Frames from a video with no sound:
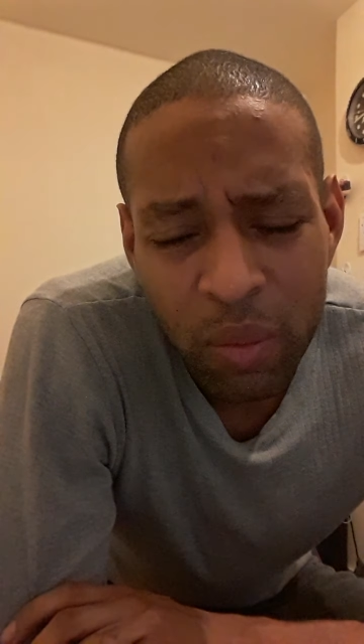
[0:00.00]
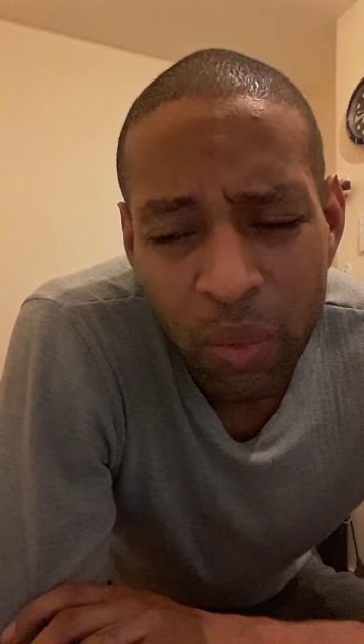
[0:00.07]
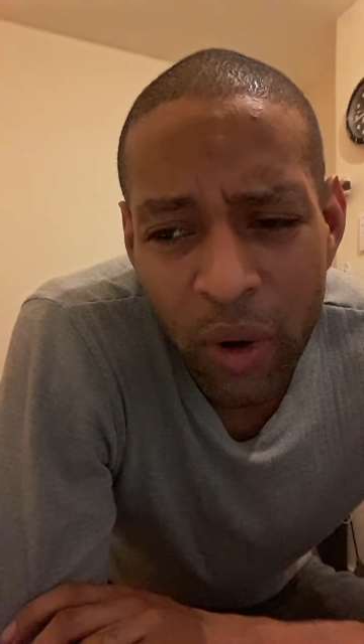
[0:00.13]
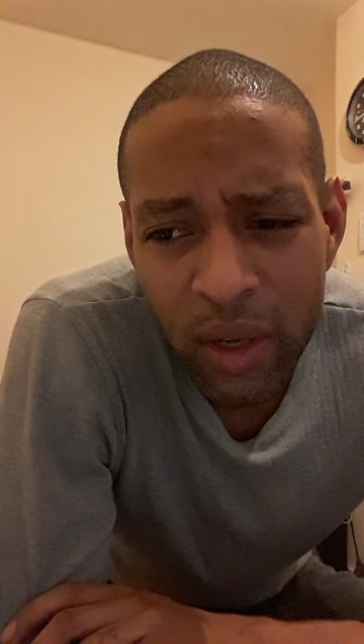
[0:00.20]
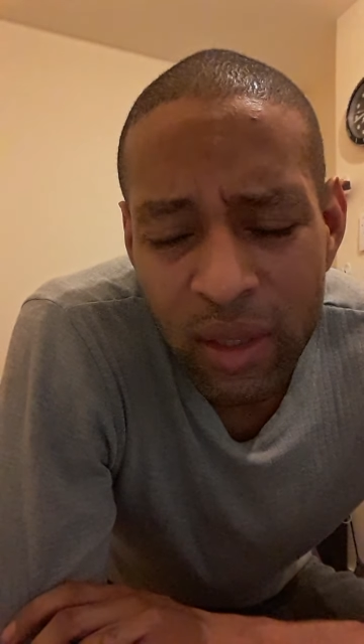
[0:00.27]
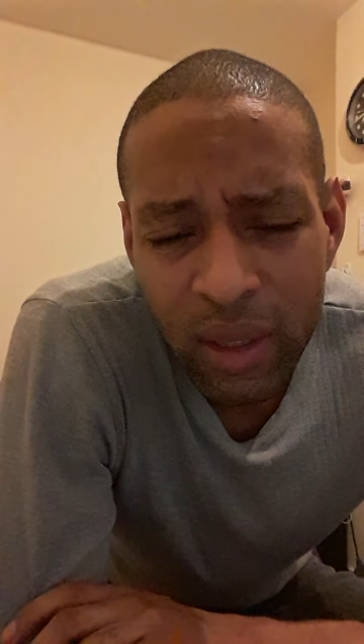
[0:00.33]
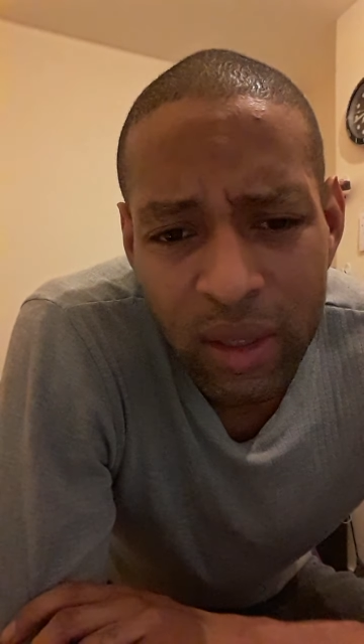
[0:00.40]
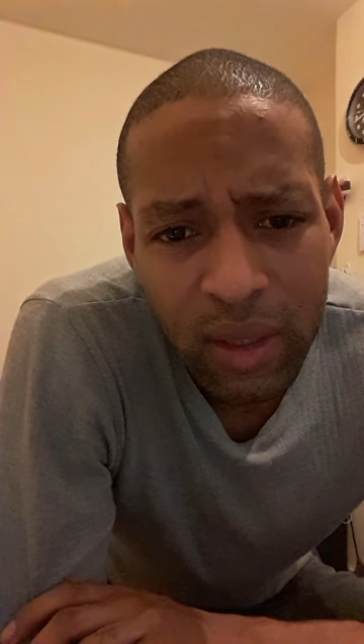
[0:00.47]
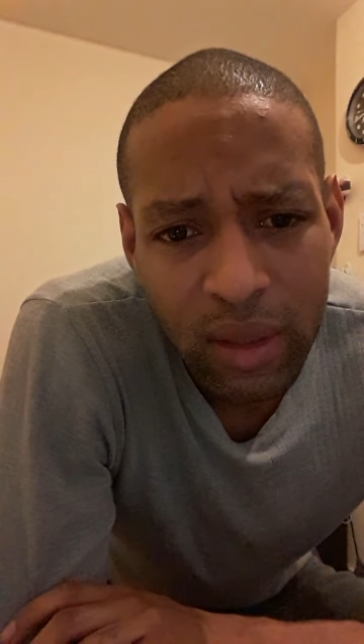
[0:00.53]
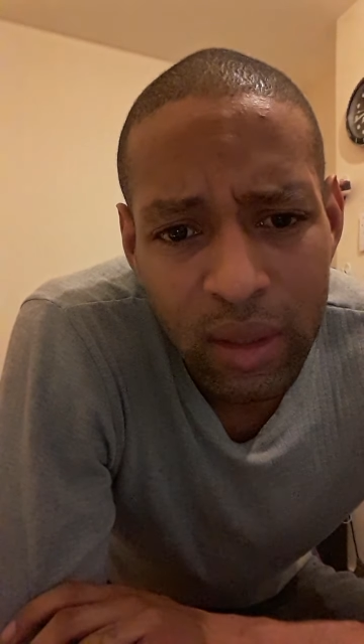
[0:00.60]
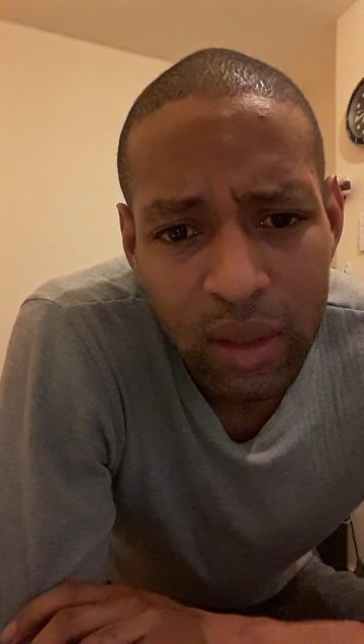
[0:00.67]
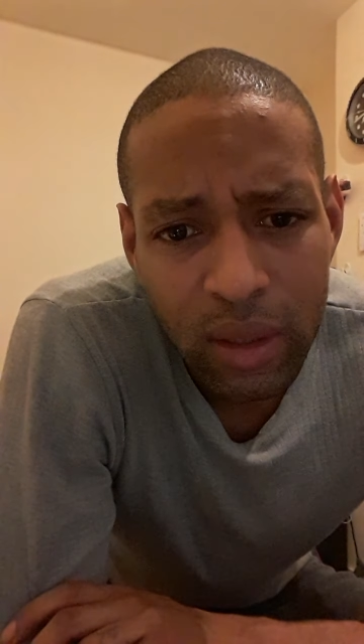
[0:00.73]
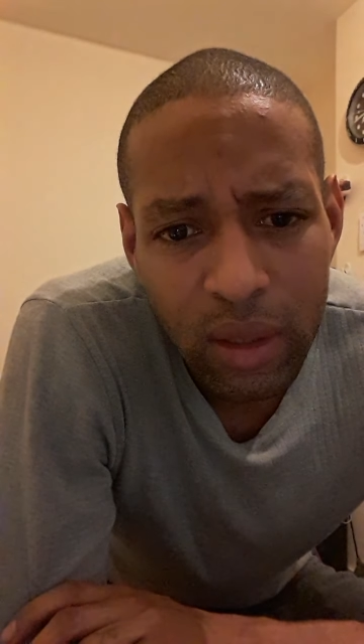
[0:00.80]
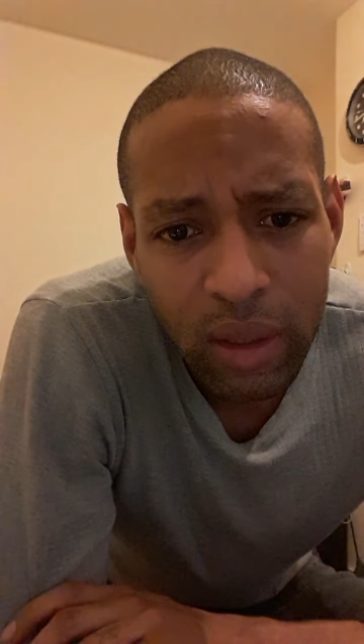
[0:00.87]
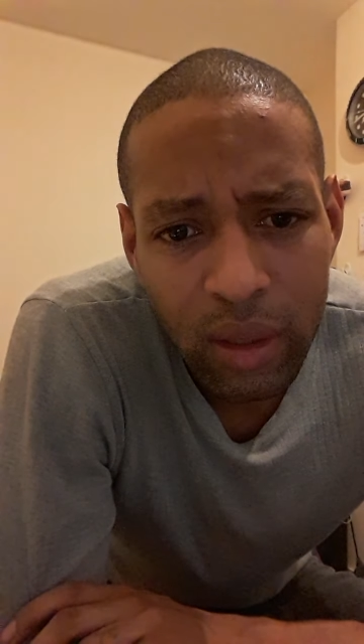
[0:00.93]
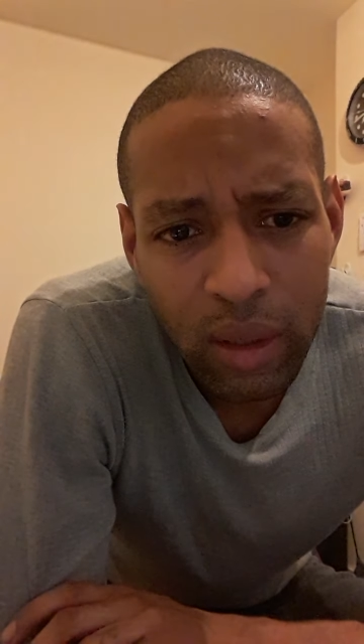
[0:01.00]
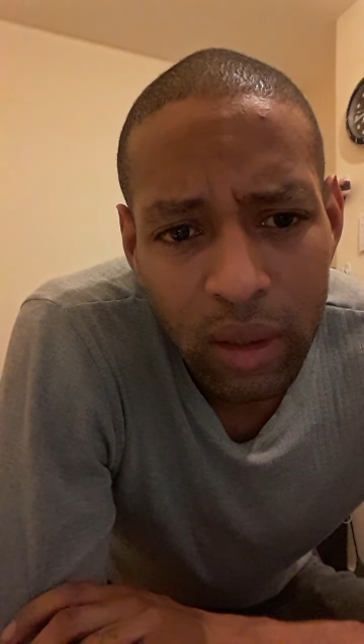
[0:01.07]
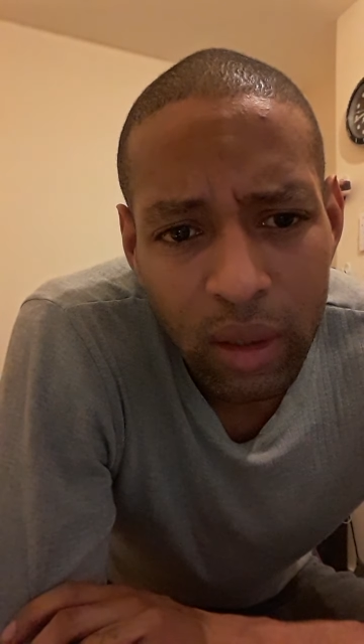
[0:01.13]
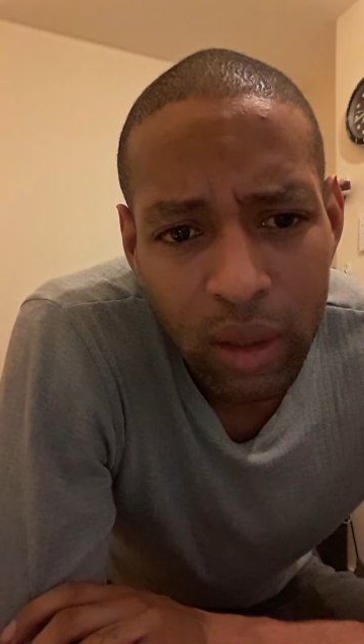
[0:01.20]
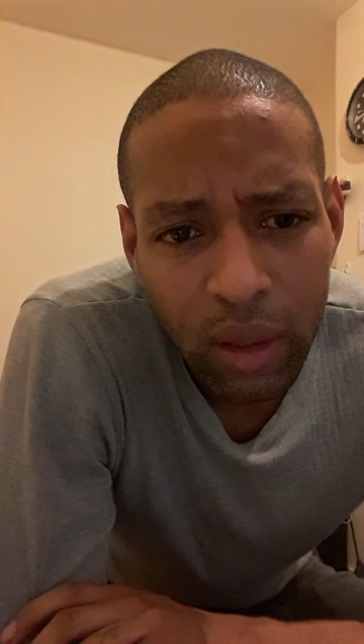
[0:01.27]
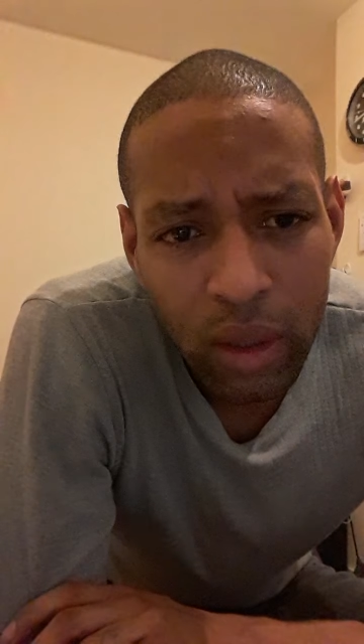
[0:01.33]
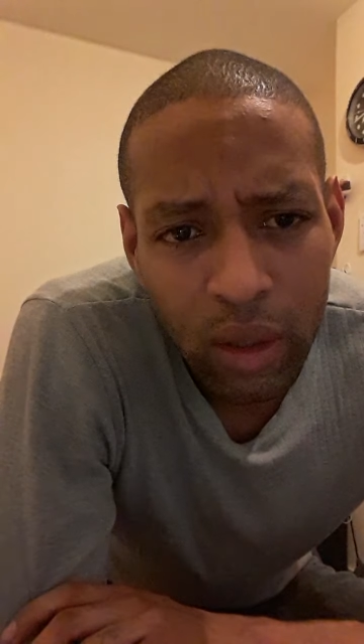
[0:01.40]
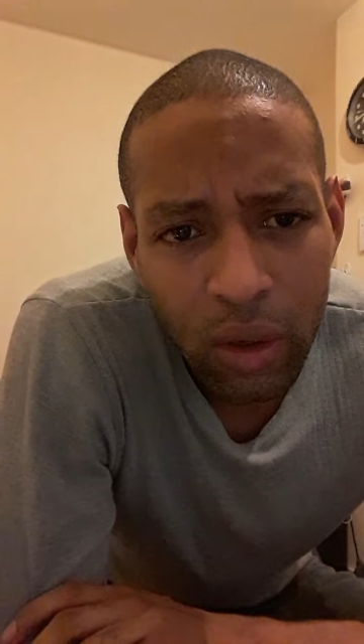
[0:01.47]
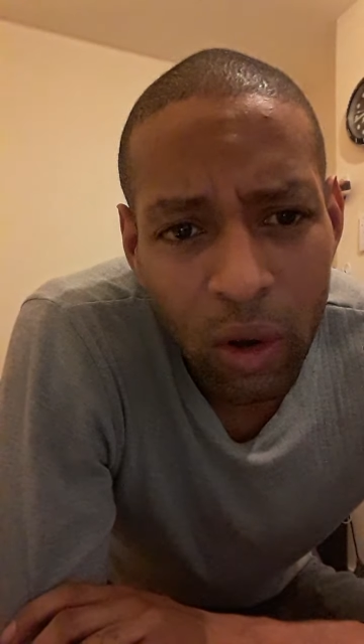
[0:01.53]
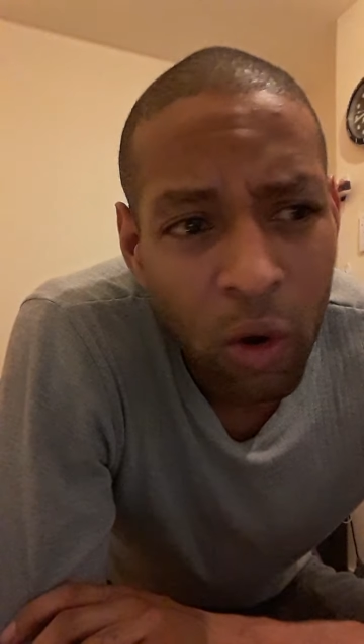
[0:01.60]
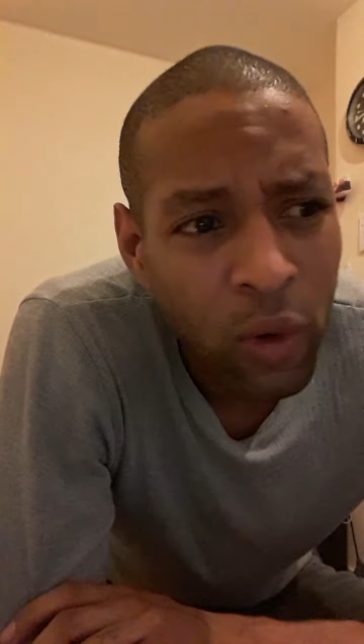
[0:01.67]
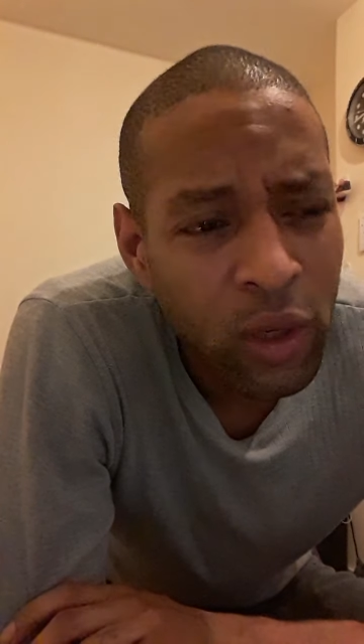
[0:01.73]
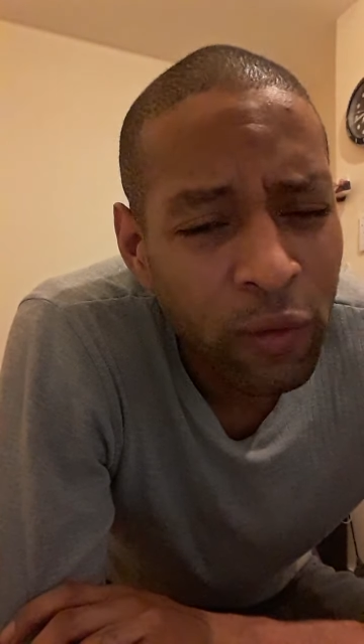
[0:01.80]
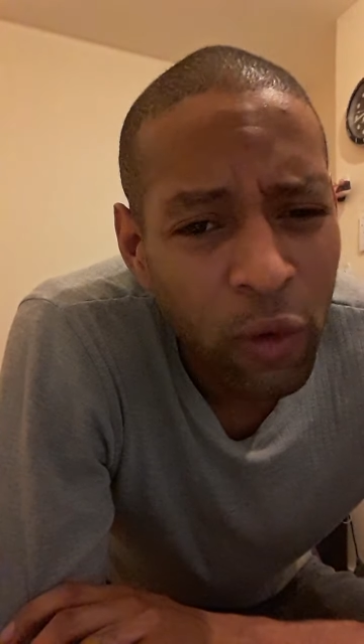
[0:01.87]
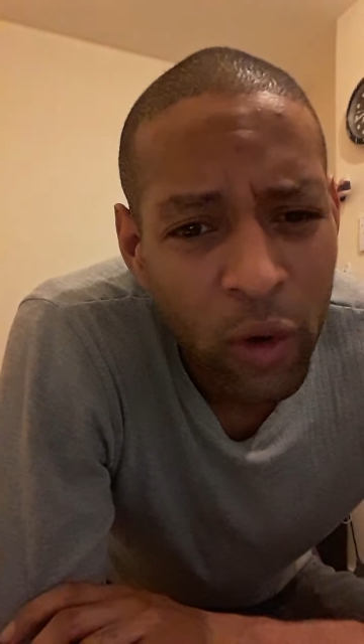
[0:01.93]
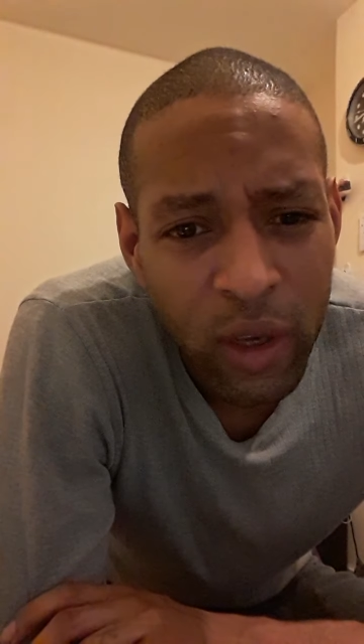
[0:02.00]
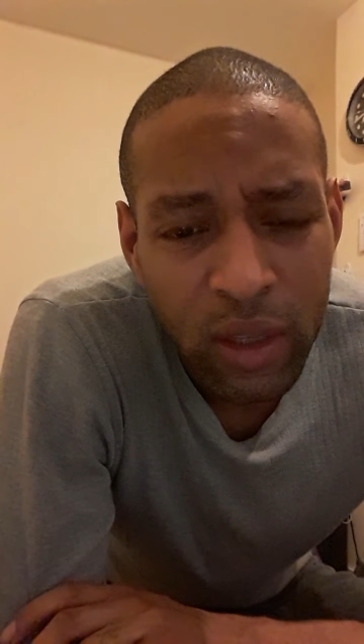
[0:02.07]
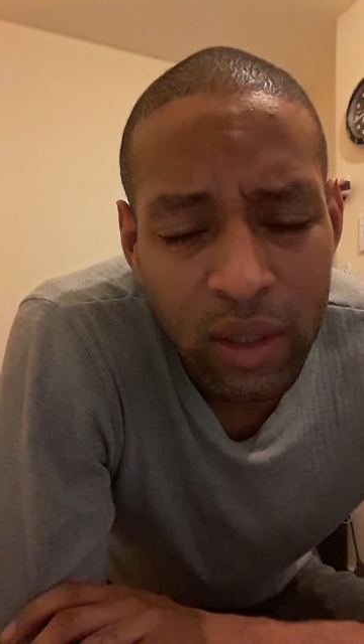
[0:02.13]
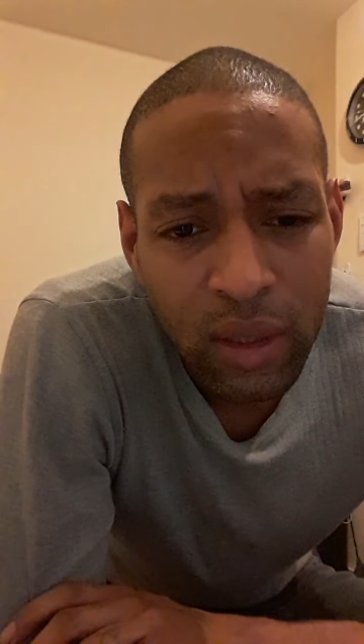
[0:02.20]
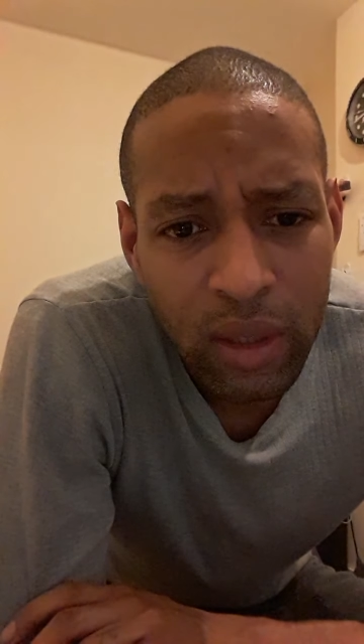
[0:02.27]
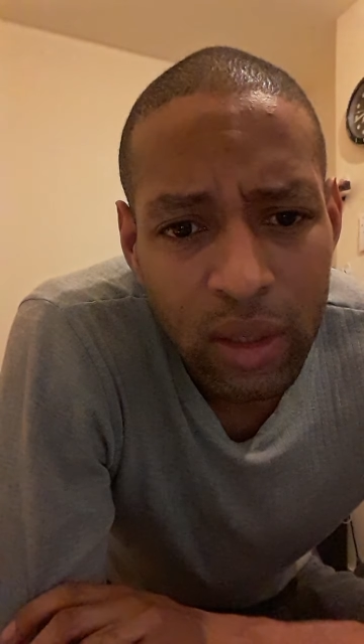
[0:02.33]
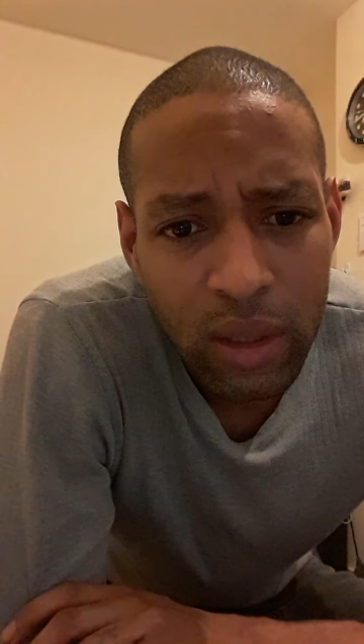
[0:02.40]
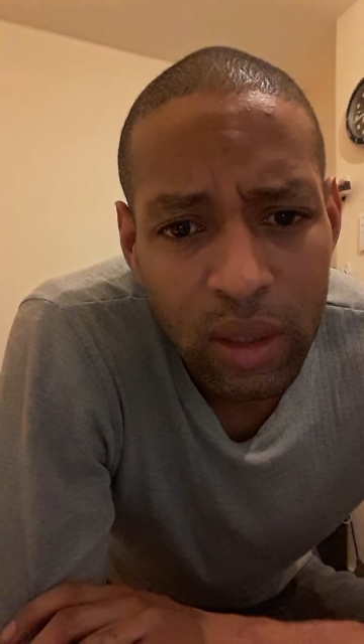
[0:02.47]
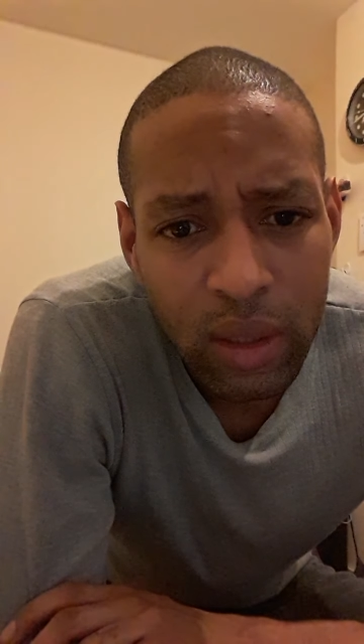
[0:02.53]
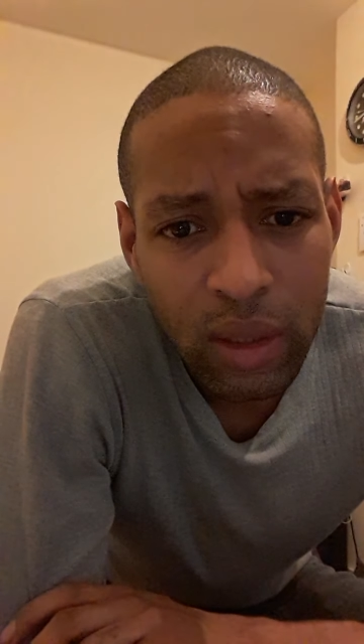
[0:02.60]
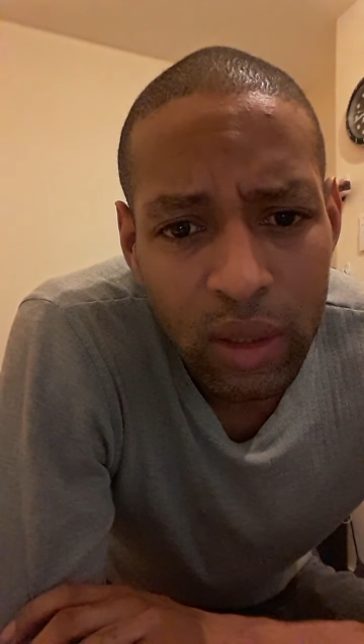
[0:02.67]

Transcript: presence or his voice.